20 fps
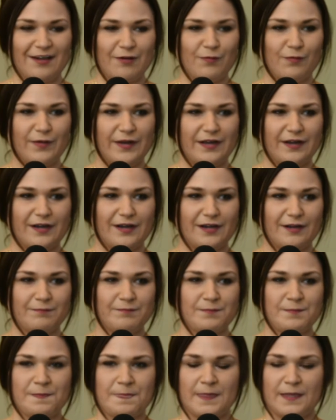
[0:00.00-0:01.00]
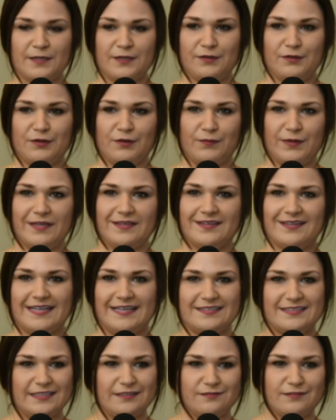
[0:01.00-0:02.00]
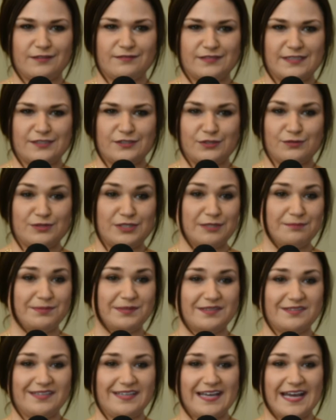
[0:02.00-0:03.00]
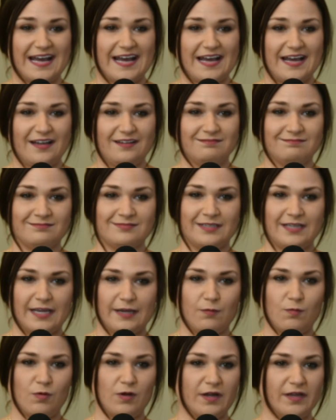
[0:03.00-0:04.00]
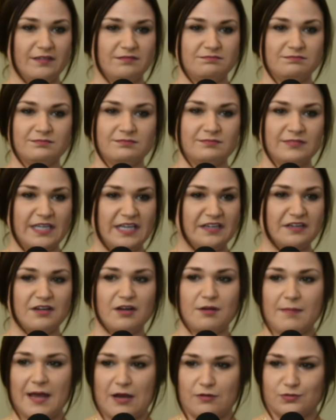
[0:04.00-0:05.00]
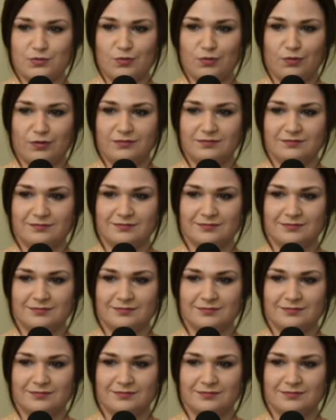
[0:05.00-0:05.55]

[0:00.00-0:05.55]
where, you know, in the 1950s, you typically had a one-income household